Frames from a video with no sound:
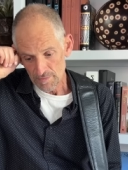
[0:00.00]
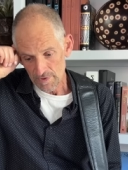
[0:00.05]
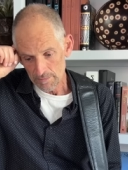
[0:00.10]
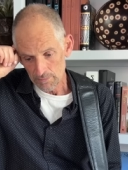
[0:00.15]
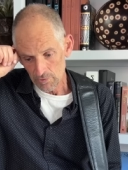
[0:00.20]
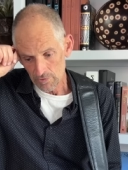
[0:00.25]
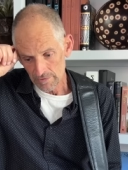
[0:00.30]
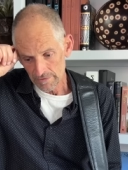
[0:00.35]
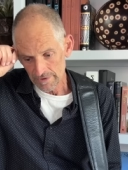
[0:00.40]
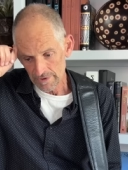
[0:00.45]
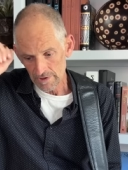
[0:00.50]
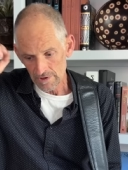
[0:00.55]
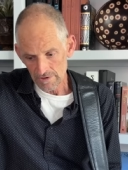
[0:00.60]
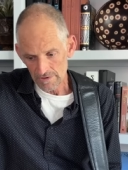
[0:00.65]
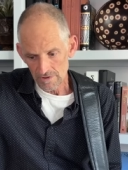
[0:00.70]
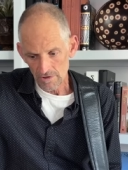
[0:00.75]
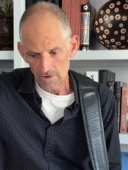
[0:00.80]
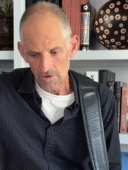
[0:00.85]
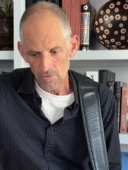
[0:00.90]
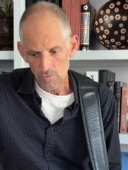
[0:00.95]
people in the
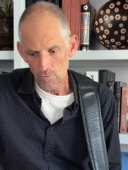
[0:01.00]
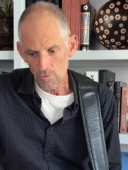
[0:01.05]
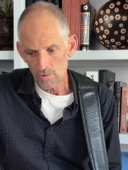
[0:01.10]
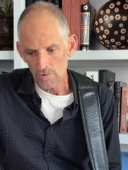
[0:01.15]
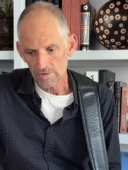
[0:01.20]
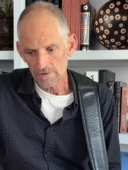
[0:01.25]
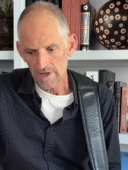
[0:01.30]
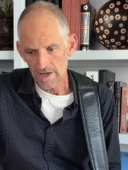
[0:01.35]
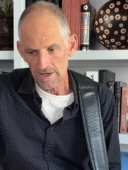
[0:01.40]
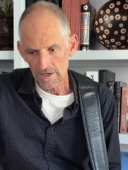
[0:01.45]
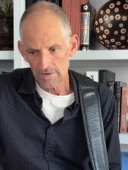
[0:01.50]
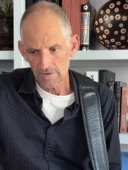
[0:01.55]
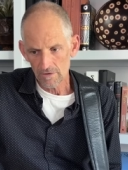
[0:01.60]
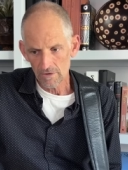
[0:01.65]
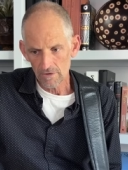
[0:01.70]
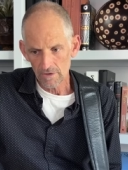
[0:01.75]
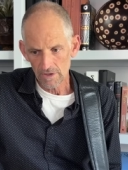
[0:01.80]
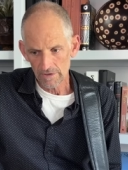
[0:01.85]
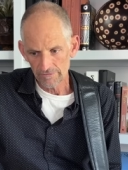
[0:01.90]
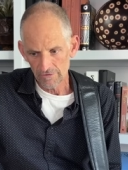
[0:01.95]
guitar world kind
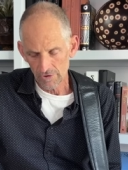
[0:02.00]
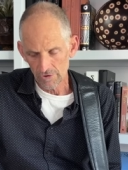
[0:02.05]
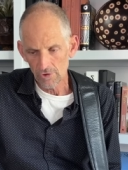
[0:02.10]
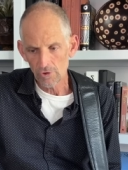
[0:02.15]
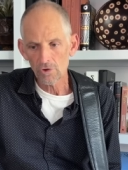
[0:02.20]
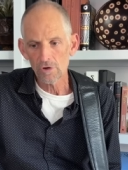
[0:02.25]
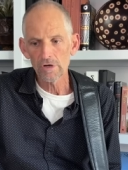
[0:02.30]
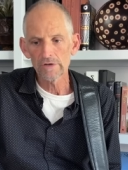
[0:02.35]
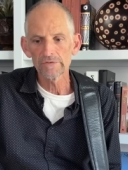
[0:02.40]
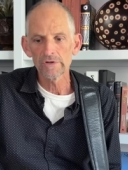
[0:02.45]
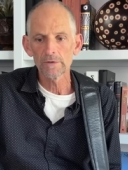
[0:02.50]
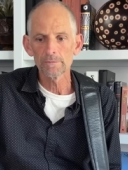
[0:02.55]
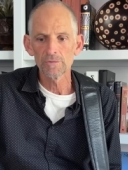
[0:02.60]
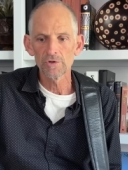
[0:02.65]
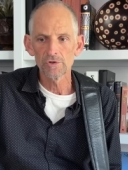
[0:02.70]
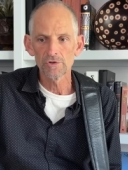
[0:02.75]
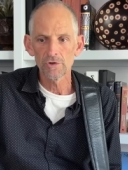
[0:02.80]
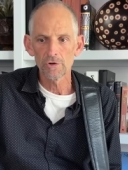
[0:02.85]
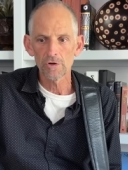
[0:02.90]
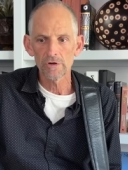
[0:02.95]
of, if you know of him,
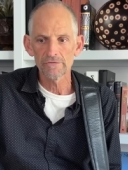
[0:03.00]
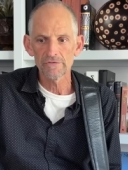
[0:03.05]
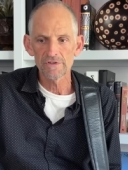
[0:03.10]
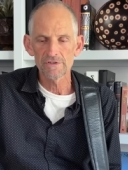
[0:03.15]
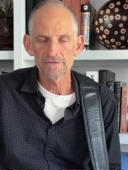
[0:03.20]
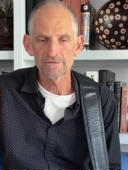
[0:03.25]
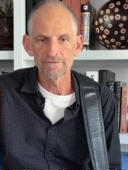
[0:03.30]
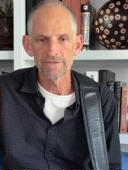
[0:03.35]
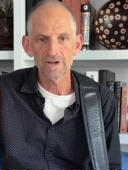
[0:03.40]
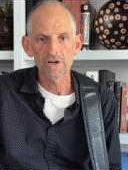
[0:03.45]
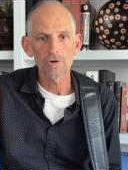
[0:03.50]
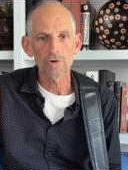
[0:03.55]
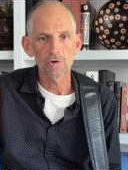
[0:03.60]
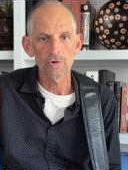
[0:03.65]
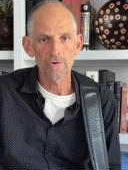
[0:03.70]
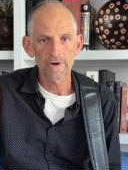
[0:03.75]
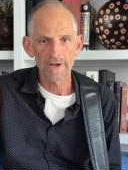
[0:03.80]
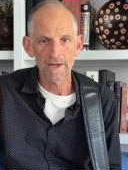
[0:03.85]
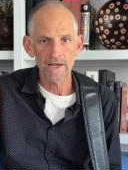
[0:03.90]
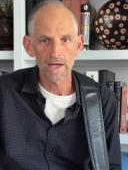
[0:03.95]
you know of his
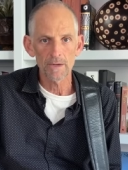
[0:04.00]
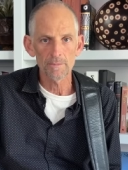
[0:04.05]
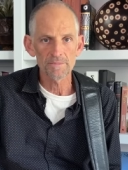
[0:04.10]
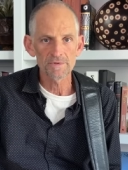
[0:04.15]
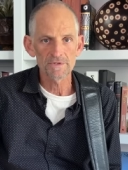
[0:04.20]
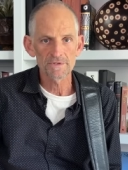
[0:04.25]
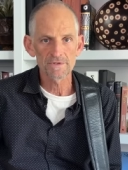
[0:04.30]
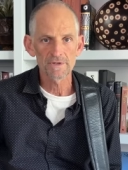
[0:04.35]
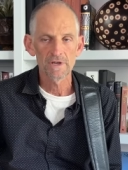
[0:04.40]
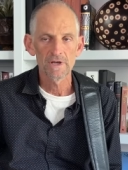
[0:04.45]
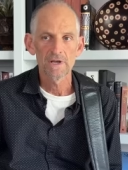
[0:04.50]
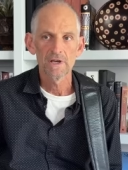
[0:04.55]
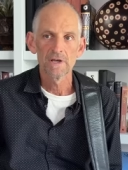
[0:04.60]
Vero amps.